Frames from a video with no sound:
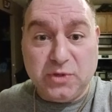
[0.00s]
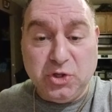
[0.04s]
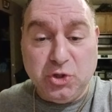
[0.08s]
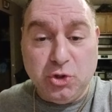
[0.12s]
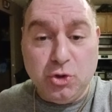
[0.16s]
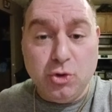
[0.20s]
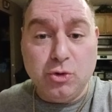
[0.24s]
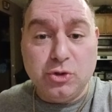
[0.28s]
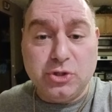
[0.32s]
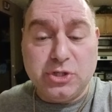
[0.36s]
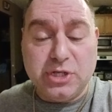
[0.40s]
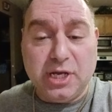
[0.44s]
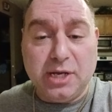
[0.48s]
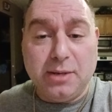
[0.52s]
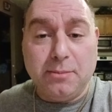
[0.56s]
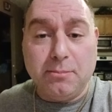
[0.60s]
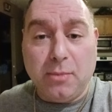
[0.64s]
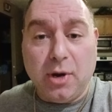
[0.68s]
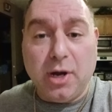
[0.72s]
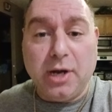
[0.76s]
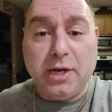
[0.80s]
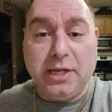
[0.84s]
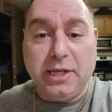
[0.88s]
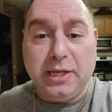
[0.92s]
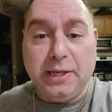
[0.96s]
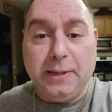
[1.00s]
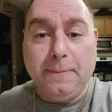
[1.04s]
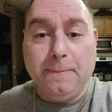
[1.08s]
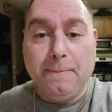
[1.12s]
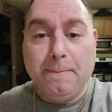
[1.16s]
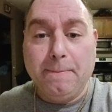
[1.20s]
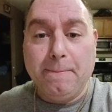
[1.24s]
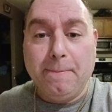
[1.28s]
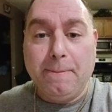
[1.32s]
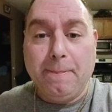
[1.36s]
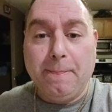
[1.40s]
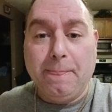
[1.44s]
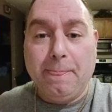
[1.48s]
using money,
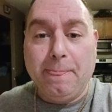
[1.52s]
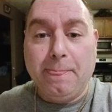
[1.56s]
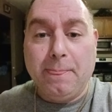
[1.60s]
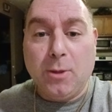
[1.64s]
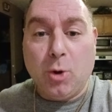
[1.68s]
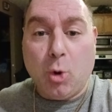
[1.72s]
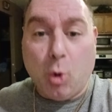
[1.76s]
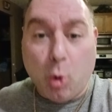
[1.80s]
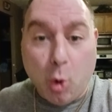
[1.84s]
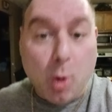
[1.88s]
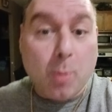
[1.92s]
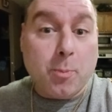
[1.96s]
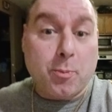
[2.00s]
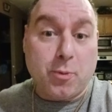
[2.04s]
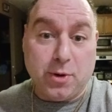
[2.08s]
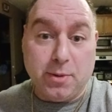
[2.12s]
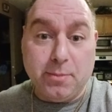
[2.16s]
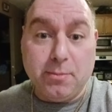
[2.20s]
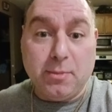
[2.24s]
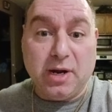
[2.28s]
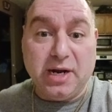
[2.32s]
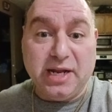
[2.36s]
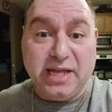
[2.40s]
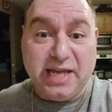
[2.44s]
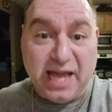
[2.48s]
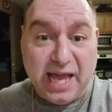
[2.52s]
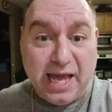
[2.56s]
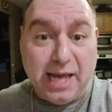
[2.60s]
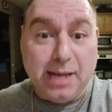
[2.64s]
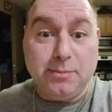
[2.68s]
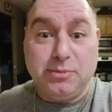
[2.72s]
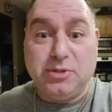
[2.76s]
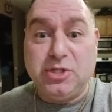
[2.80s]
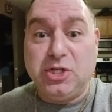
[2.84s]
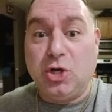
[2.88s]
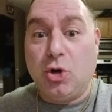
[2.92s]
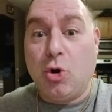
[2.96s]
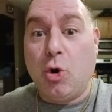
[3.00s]
corporate money,
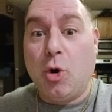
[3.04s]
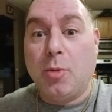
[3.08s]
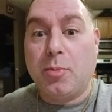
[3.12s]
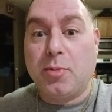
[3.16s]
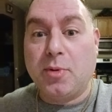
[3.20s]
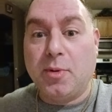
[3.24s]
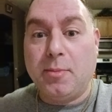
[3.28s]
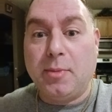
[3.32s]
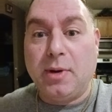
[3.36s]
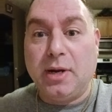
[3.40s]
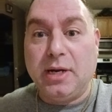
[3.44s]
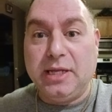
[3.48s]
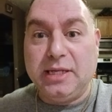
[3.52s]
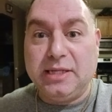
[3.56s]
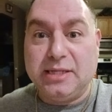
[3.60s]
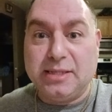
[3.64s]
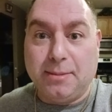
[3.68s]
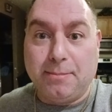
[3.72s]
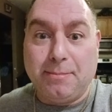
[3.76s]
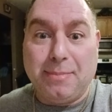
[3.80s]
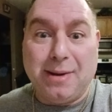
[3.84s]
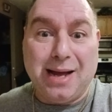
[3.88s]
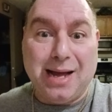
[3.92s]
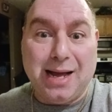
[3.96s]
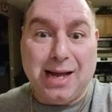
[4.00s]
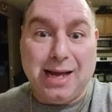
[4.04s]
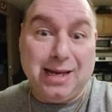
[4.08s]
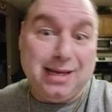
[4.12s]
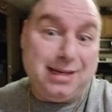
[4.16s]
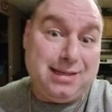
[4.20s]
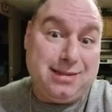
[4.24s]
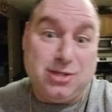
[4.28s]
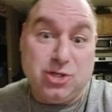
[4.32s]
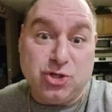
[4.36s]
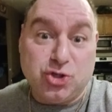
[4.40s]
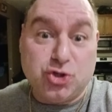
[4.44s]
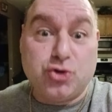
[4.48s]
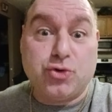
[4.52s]
AMC corporate money to buy
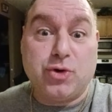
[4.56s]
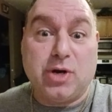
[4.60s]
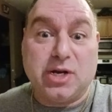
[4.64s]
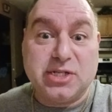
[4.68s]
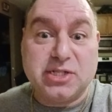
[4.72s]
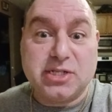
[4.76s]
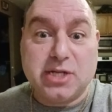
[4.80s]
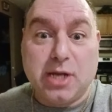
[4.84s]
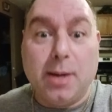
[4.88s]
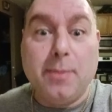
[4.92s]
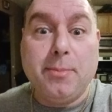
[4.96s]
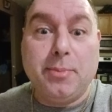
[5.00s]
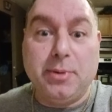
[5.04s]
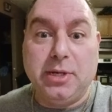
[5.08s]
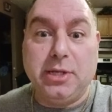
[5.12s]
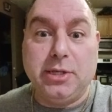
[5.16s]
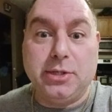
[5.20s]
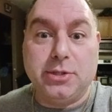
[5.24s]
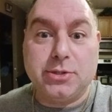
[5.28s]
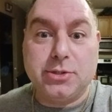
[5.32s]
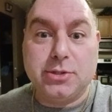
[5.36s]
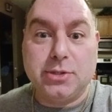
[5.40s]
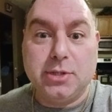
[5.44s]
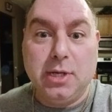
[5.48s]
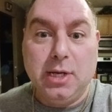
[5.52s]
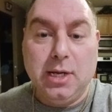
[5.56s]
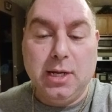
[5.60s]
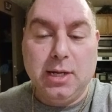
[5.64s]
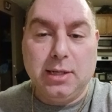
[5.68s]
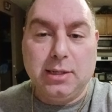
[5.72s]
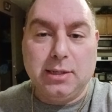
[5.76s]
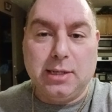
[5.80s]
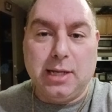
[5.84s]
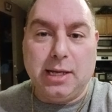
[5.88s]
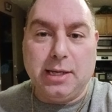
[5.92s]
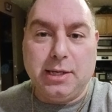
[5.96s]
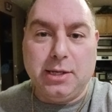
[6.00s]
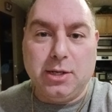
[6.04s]
distressed companies?
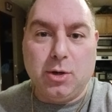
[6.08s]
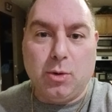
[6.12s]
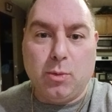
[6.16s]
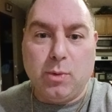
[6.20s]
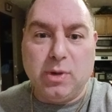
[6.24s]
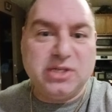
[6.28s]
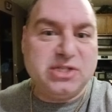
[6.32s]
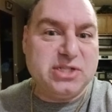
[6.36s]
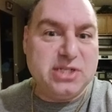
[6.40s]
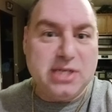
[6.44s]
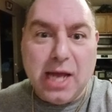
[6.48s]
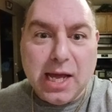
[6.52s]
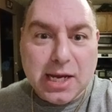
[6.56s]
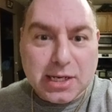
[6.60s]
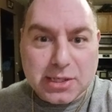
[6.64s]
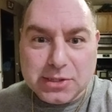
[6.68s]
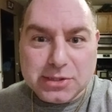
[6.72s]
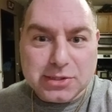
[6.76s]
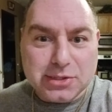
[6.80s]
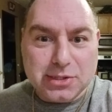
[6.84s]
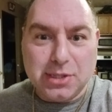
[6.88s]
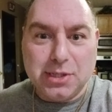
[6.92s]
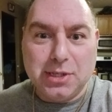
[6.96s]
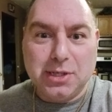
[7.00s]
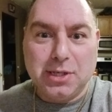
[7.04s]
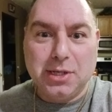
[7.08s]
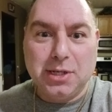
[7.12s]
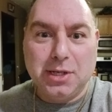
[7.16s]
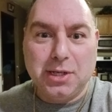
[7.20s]
Like, you know, what's next?